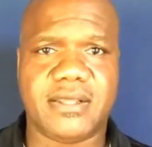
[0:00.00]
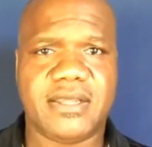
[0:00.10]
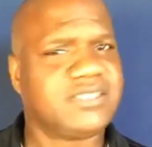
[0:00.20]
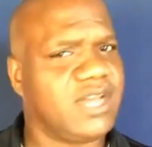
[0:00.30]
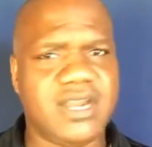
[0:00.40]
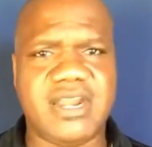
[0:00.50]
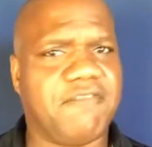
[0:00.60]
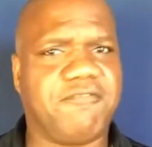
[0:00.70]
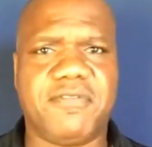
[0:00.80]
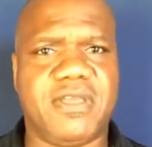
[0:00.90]
It's good
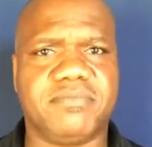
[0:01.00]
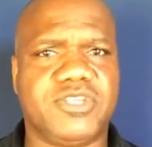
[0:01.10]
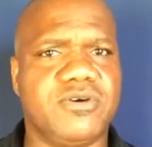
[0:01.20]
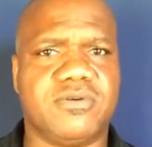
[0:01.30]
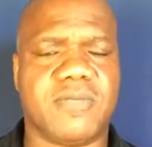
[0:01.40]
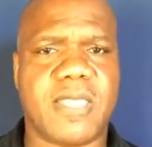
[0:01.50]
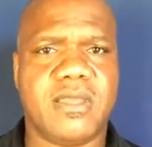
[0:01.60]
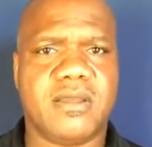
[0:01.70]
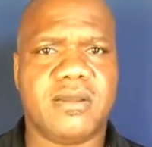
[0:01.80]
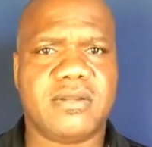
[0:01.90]
enough for them too.
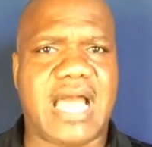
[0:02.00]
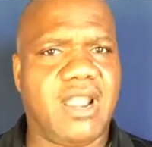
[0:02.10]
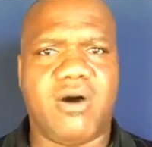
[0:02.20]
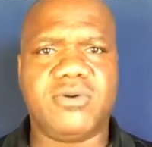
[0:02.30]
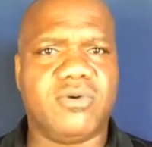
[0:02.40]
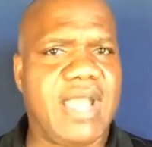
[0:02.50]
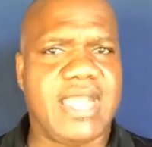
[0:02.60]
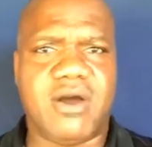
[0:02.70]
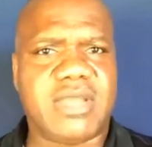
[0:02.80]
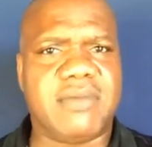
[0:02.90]
Now along the way,
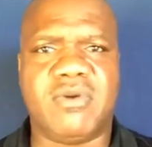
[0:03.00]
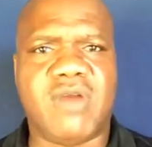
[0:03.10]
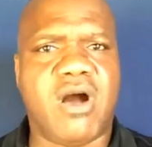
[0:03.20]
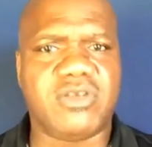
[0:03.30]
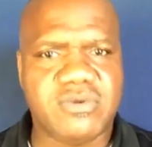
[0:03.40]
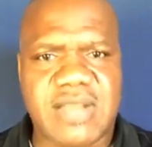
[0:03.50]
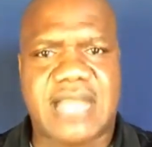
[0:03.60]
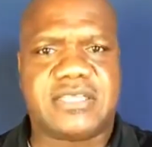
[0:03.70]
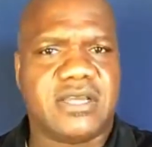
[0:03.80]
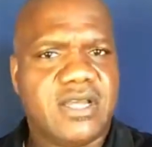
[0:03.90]
don't get me wrong, you
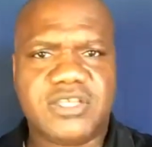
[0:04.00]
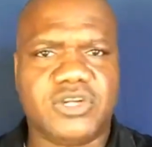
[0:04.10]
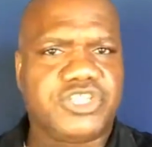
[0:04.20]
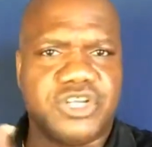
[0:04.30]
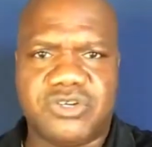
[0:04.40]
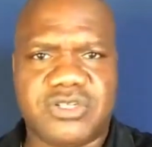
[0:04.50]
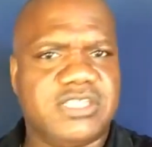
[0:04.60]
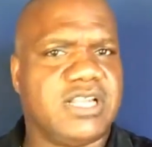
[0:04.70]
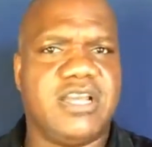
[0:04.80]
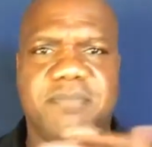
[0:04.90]
got to, your children
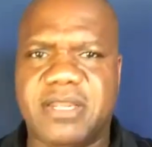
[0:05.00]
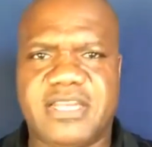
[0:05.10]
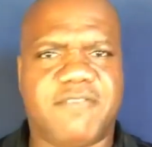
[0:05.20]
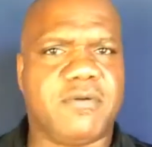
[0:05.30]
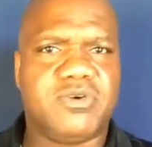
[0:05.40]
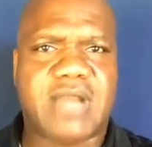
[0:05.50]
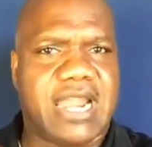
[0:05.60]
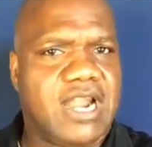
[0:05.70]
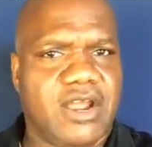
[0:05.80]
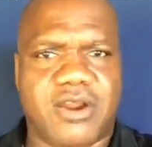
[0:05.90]
is a little bit different. You got
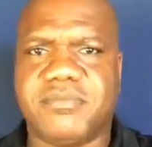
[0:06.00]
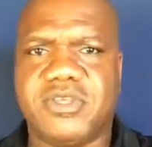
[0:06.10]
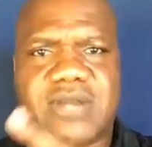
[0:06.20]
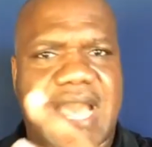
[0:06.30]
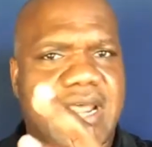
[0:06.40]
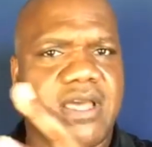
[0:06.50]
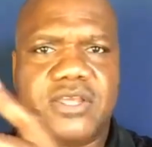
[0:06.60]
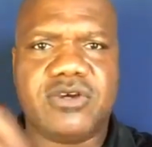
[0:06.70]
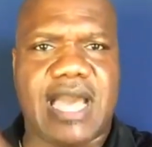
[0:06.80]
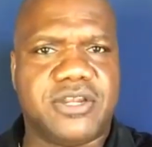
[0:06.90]
to learn them. You got to,
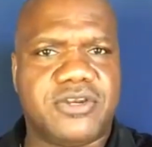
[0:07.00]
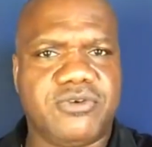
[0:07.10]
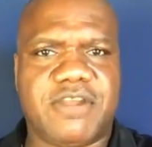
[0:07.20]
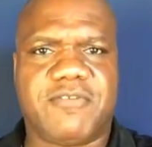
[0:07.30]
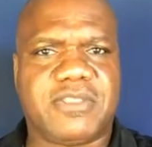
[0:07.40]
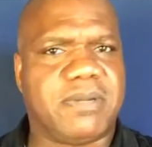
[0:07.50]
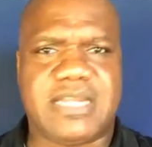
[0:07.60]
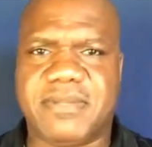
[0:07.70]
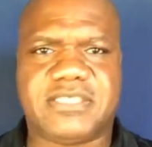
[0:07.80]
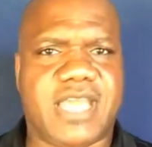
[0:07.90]
you got to do different. But
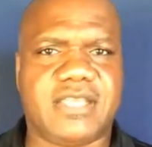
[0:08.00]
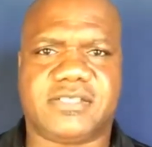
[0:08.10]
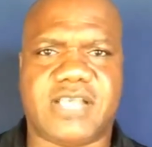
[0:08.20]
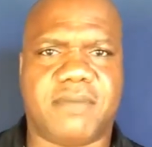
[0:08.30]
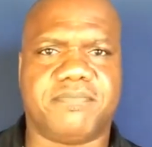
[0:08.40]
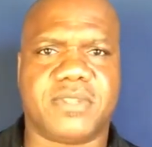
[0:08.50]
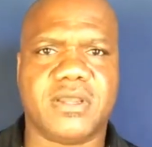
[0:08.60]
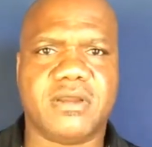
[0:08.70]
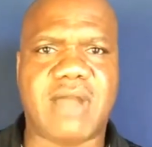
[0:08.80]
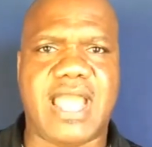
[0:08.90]
let me tell you something,
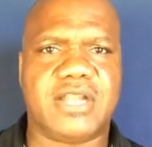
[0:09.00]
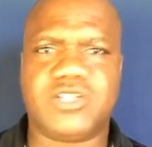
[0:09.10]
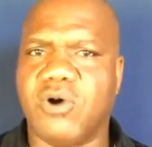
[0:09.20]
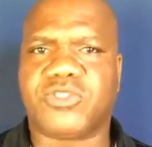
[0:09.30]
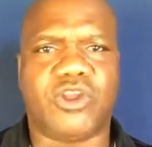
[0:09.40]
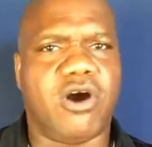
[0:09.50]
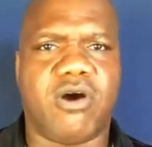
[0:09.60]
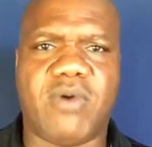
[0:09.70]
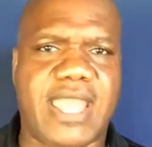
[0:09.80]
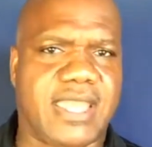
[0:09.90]
right? Don't throw
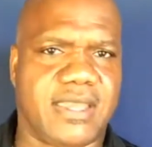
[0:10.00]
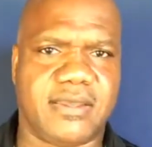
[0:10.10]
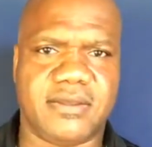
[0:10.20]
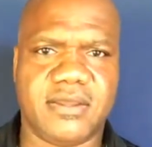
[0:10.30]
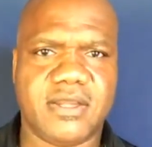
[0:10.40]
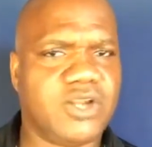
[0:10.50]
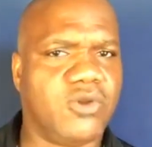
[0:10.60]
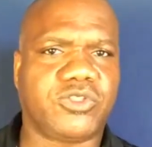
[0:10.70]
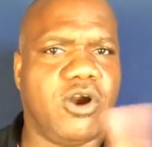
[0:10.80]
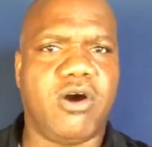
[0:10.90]
away.
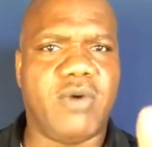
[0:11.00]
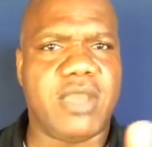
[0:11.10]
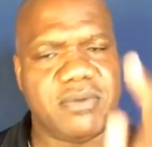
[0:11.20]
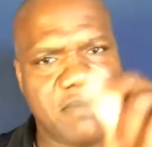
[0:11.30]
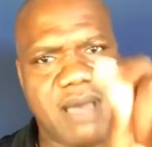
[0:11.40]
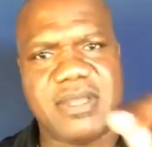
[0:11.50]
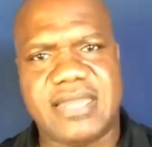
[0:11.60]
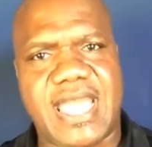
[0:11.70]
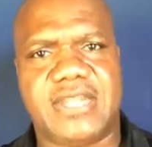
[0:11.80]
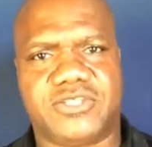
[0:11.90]
Don't throw away what mom and
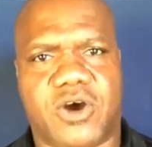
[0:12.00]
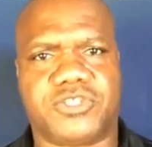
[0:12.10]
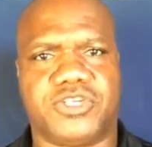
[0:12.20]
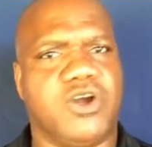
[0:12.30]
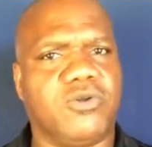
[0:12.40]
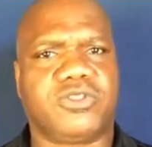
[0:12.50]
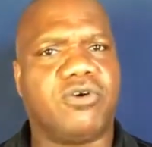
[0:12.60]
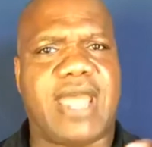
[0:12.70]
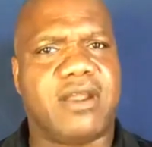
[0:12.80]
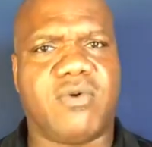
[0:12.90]
daddy taught you. Don't
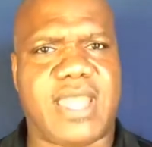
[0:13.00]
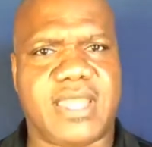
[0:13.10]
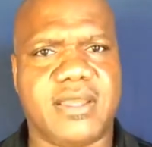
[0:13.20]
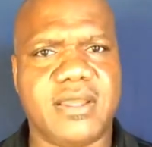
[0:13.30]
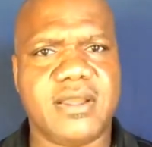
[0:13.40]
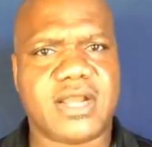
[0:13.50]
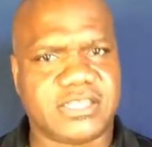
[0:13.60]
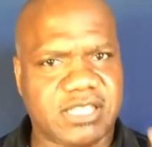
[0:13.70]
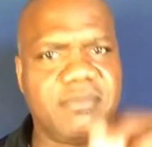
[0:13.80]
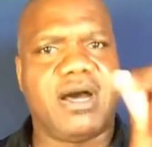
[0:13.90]
throw that away.
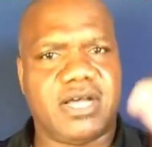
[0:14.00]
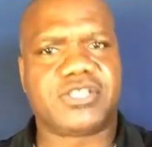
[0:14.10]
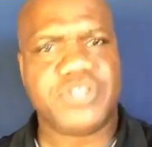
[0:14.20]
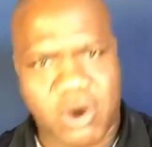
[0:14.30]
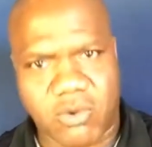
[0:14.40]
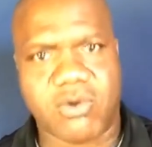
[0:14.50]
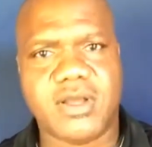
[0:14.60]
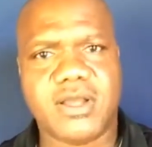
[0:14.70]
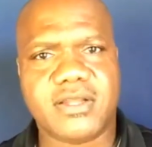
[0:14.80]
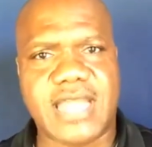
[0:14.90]
Because some of us know
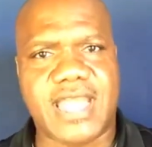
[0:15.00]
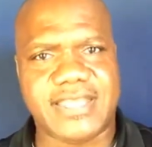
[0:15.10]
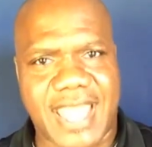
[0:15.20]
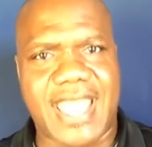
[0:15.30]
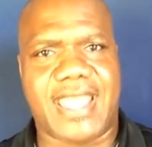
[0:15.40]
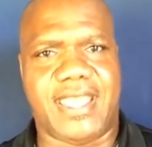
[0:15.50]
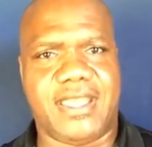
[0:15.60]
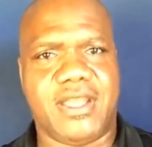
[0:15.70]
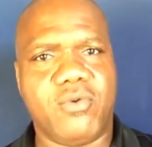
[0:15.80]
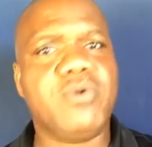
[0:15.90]
that,
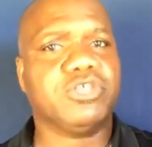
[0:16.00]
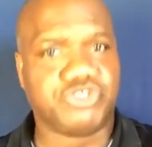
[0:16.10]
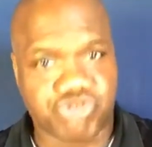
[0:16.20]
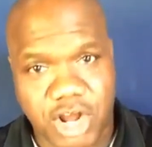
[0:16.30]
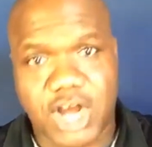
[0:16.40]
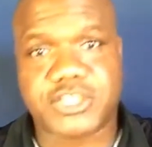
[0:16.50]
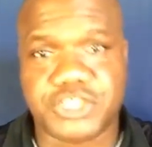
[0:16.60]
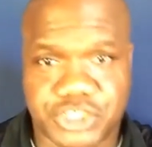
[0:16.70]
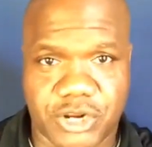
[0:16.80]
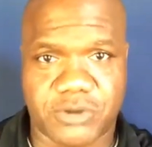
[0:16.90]
yeah, we was drugged
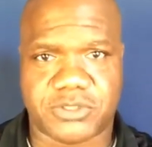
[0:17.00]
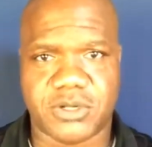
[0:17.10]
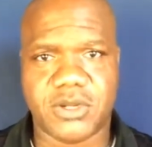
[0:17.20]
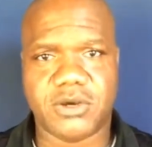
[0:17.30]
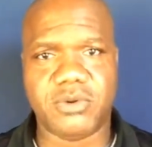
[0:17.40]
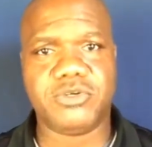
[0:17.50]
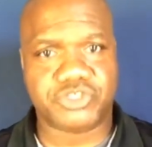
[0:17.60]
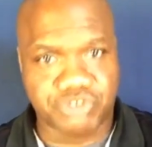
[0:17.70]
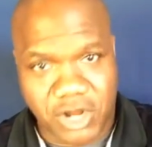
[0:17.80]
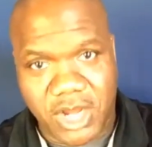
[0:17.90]
to church. We was
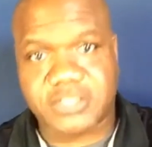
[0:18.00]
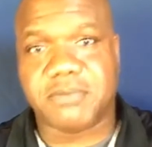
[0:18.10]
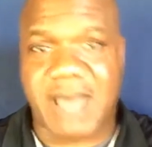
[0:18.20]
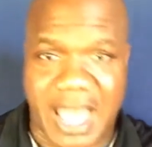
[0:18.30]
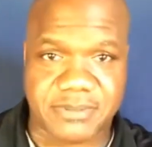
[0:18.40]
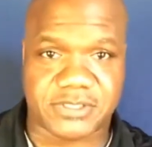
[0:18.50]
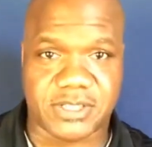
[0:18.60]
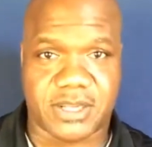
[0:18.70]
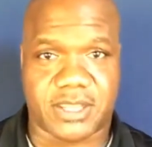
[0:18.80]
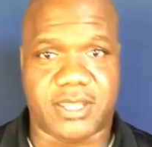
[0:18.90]
drugged to Bible
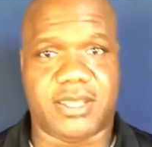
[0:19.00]
study.